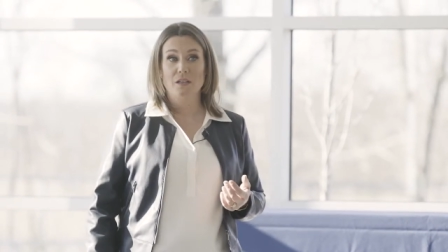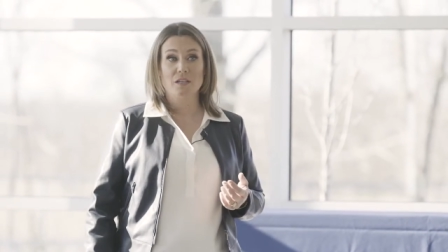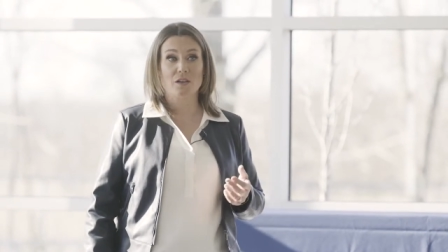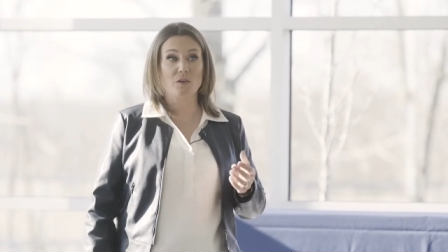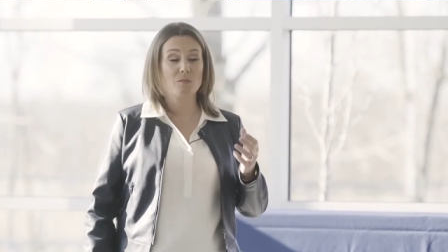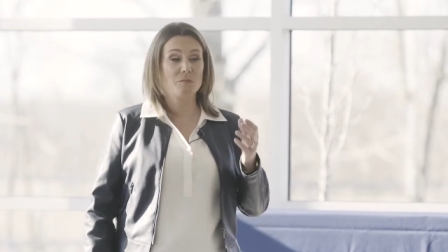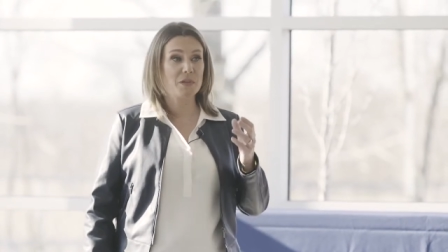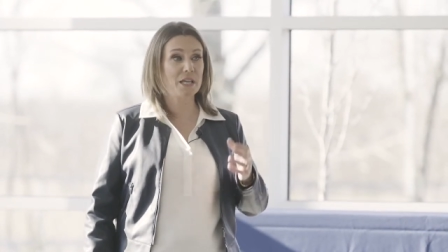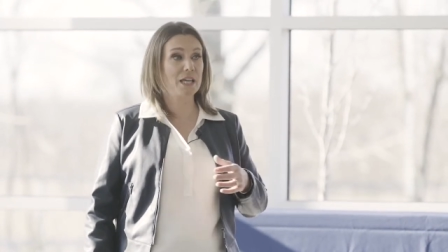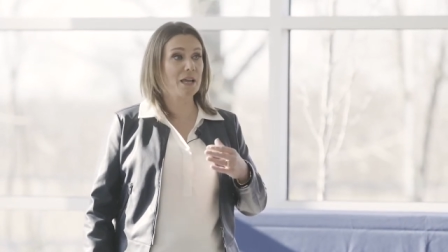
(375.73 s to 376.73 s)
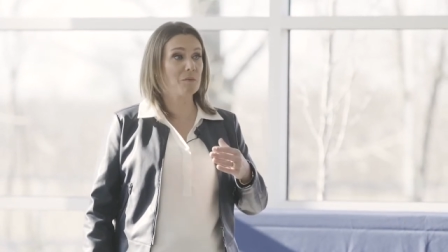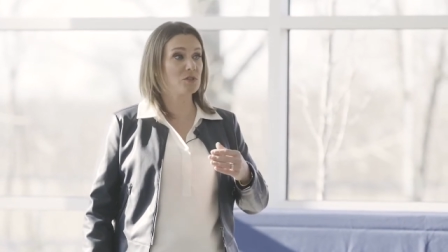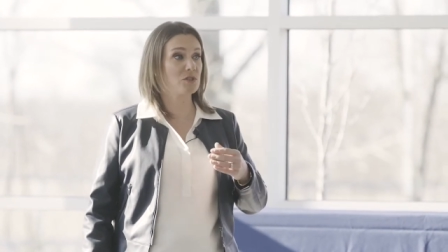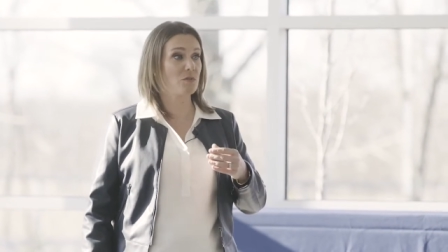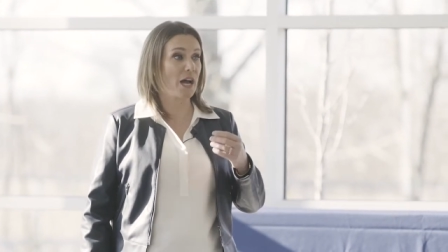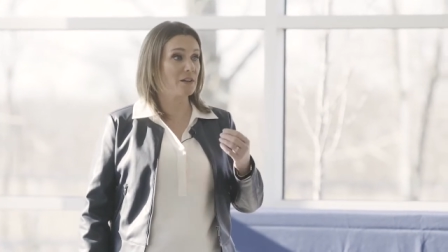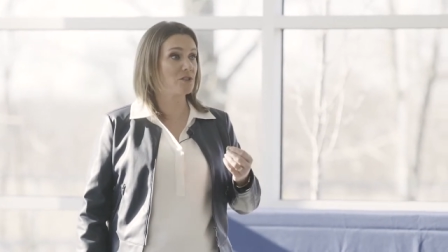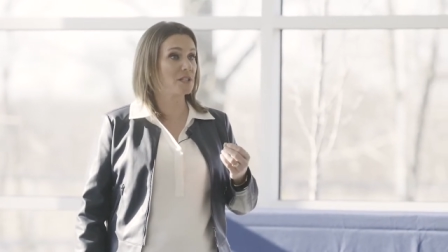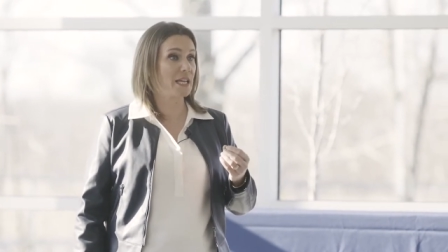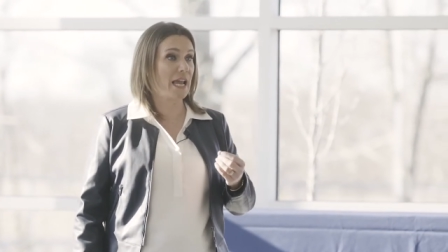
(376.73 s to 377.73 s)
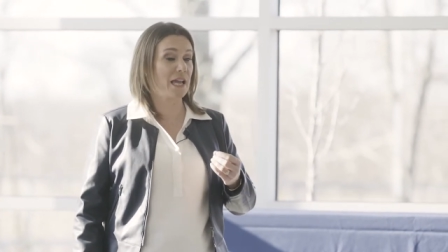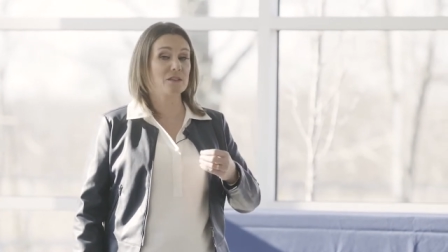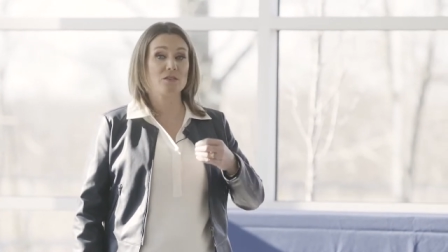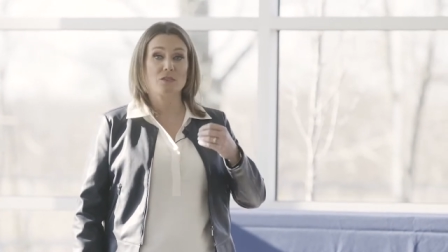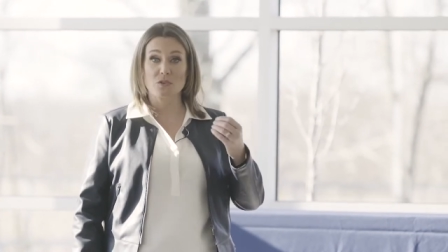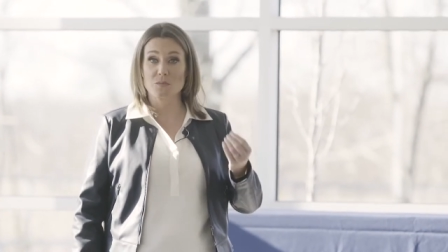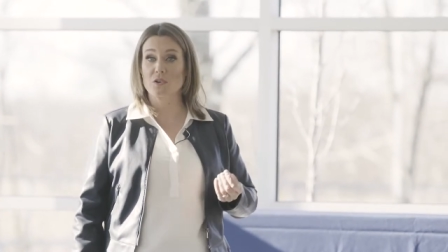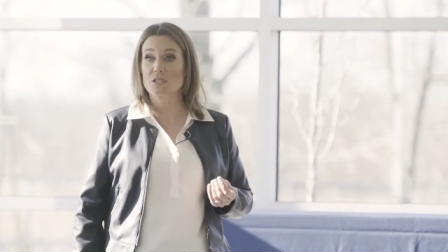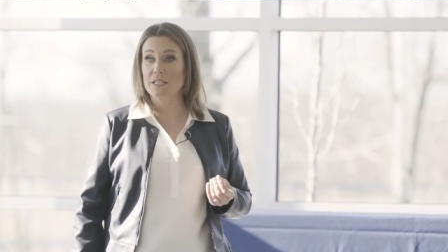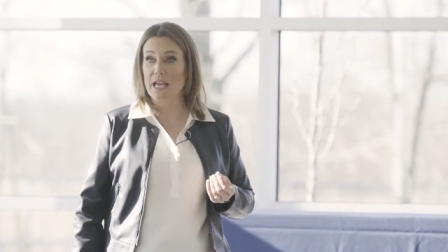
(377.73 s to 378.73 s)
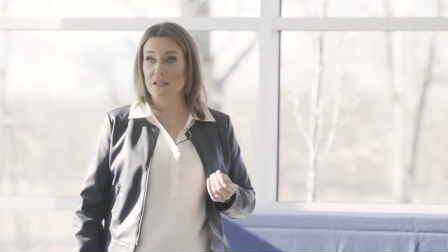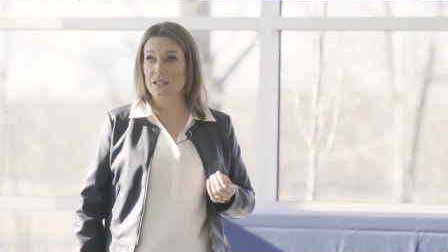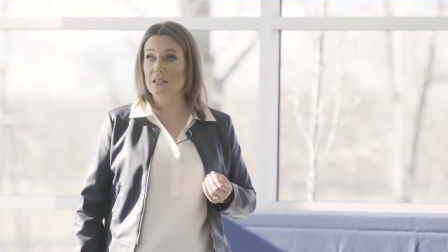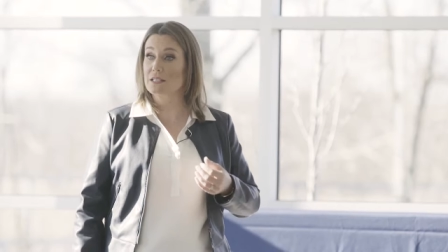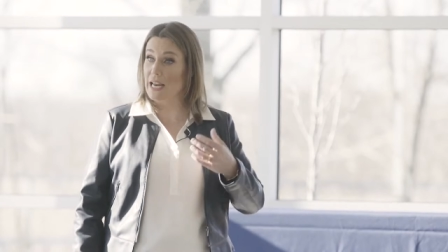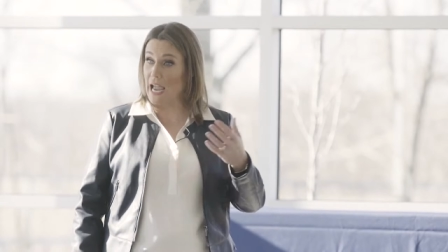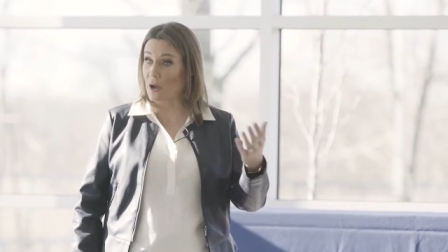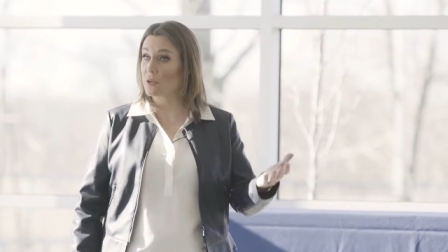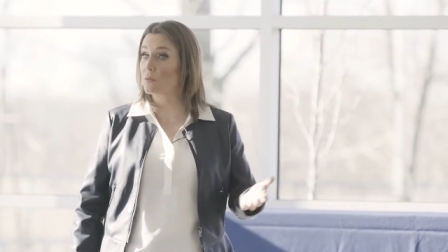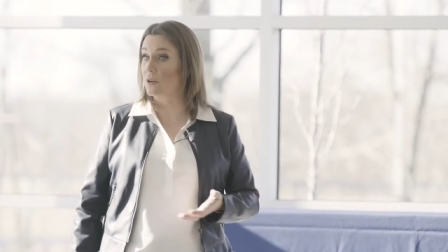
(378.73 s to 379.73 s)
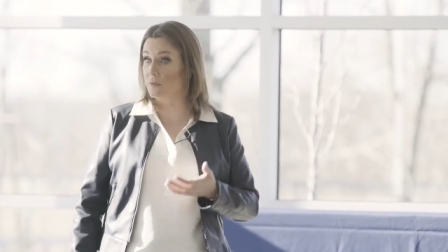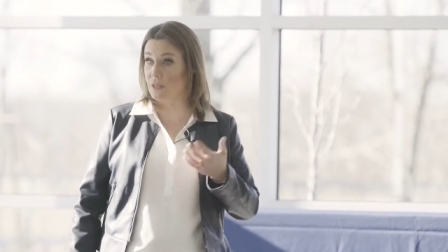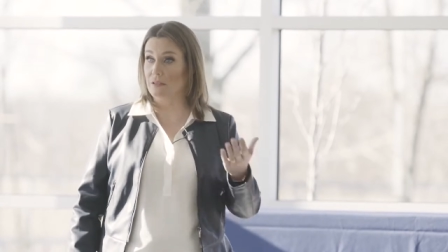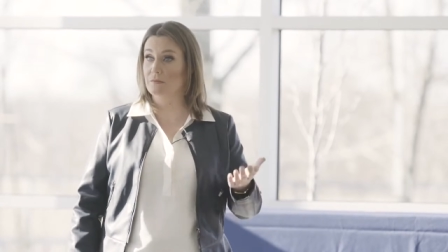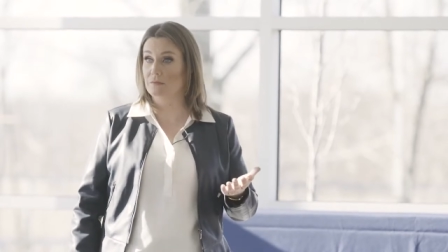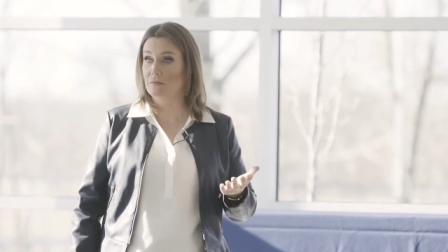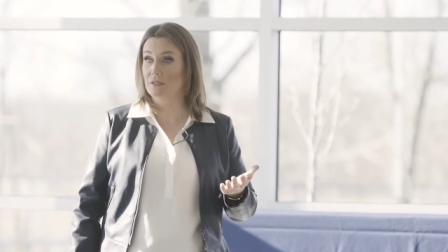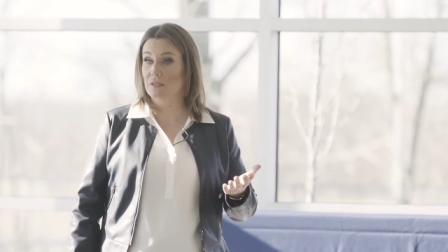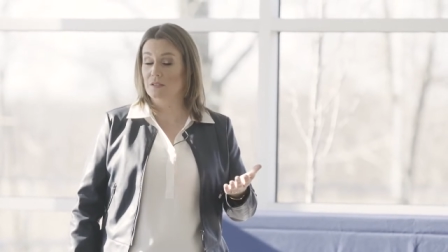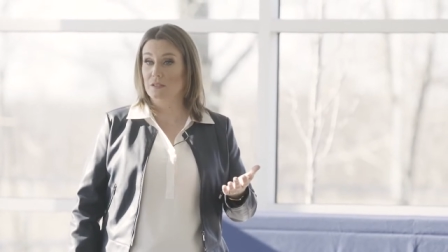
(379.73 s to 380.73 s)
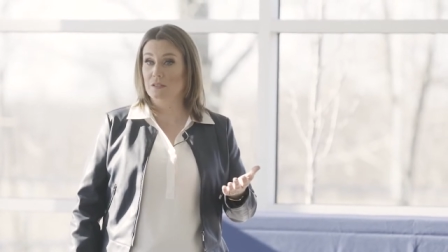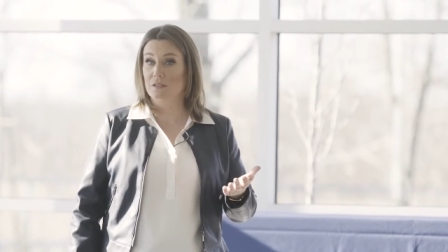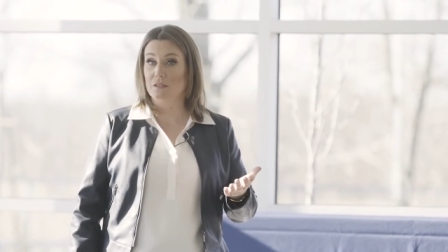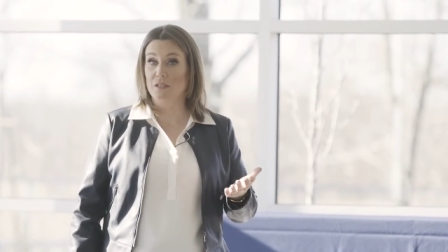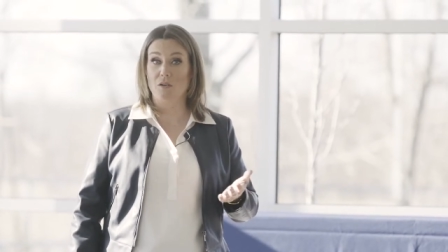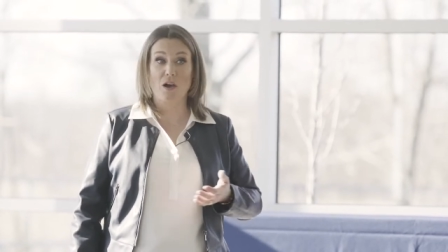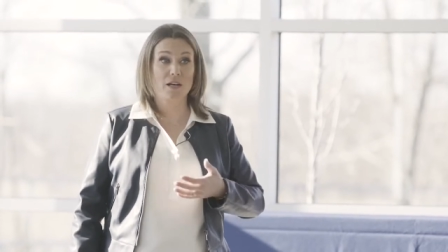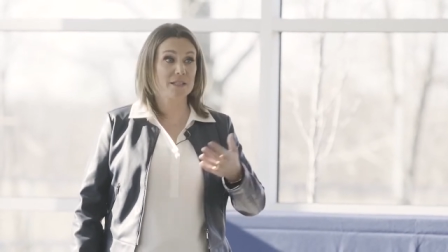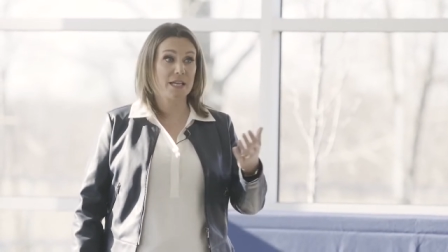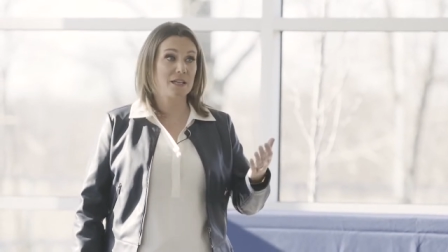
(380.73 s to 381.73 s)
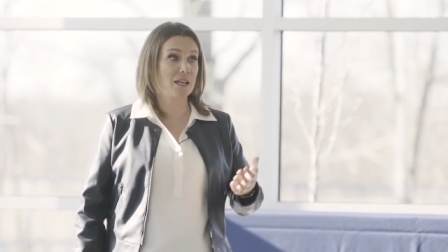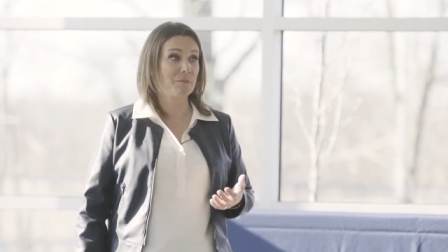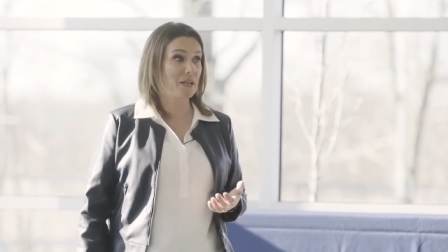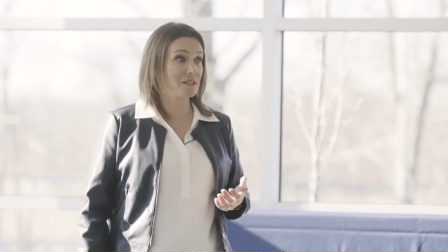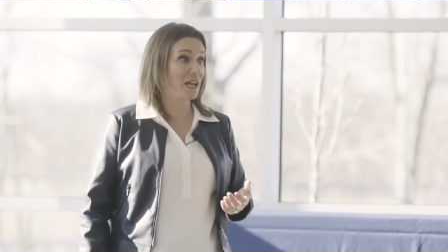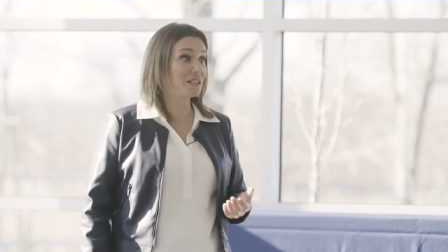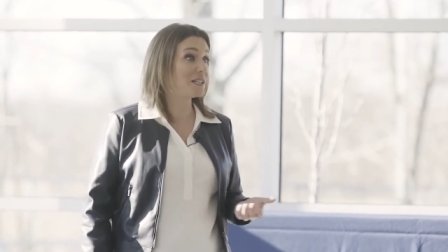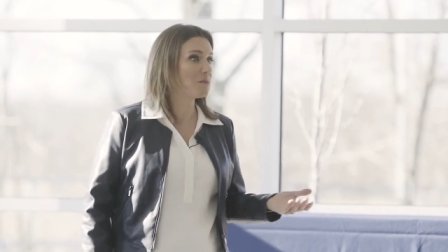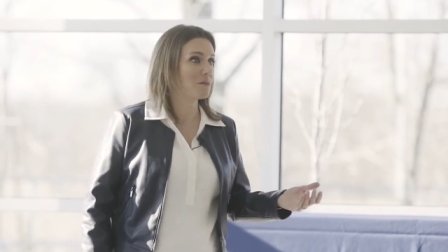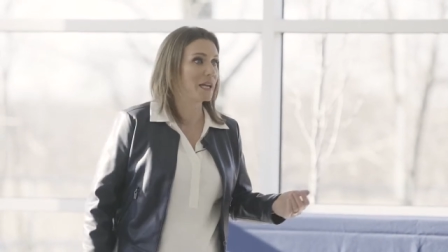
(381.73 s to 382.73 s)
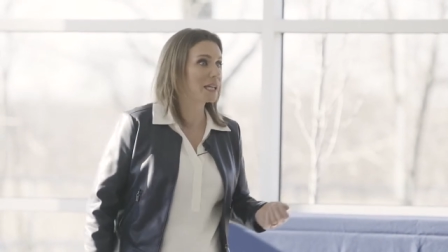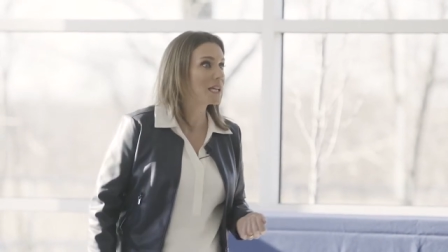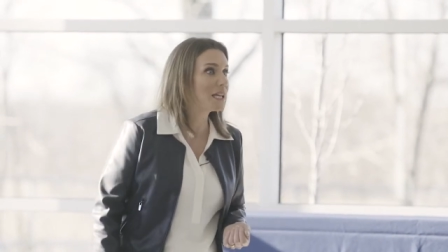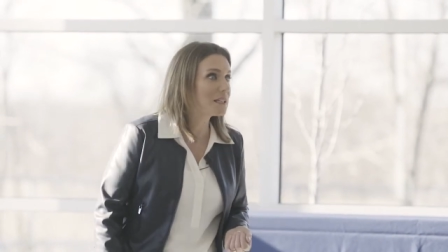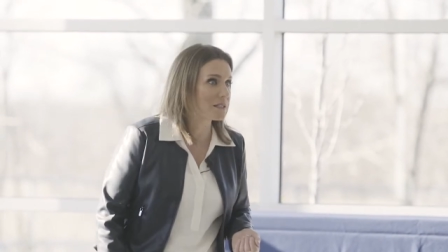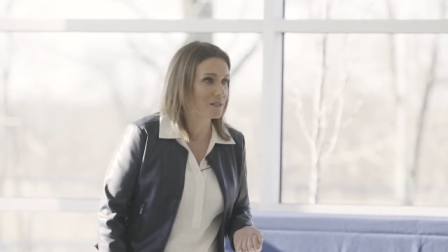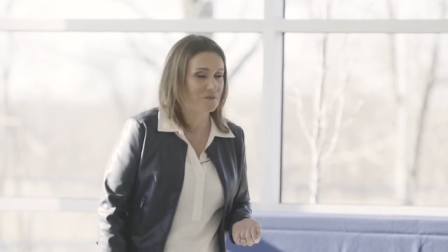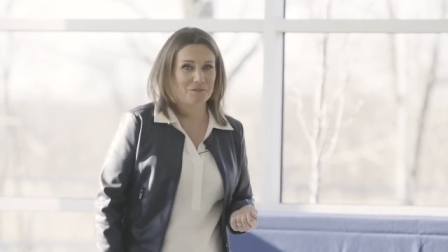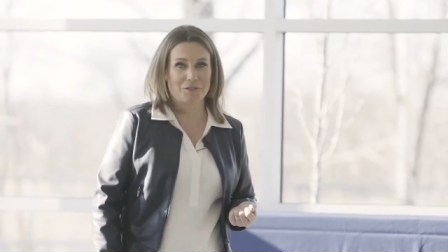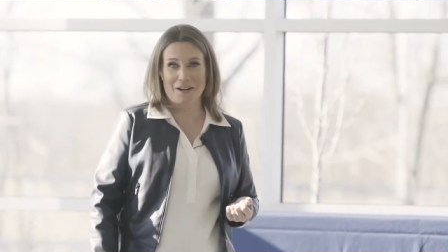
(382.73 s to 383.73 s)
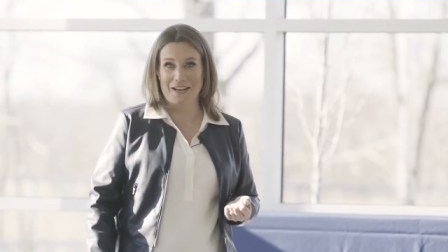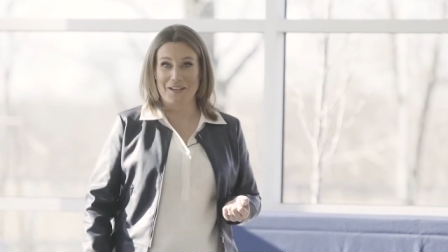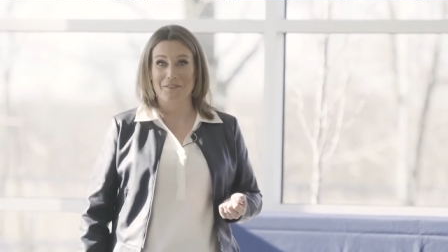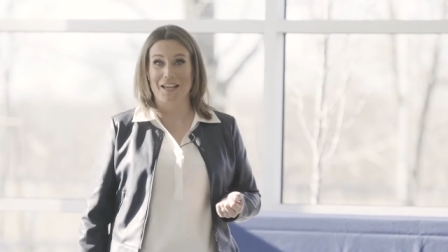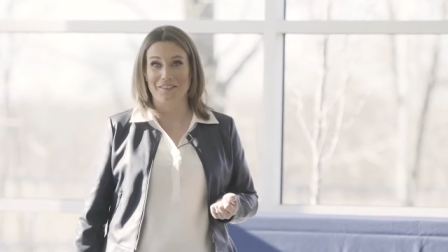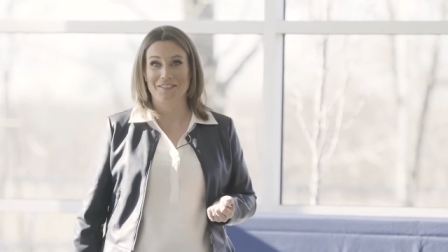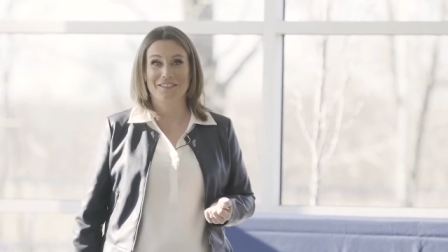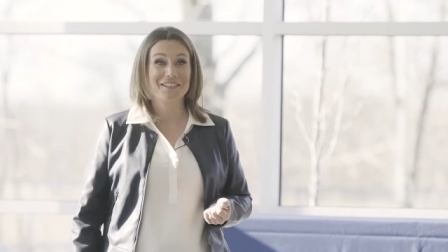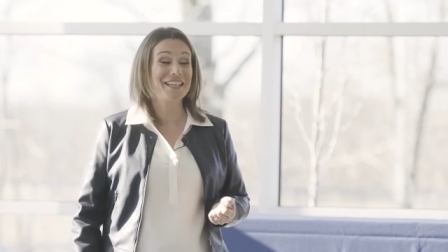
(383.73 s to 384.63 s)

You know, being able to understand those personalities and how we work with them, you know, on a day-to-day basis. I did it with my kids, for crying out loud.